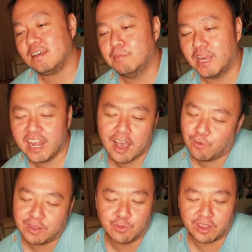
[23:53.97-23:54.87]
but yeah,
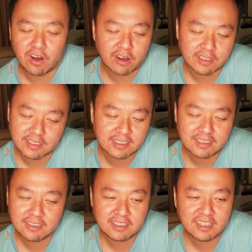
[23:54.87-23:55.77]
with our
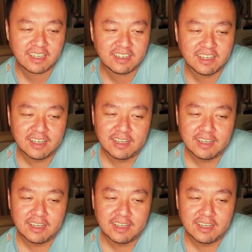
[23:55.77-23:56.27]
consistency,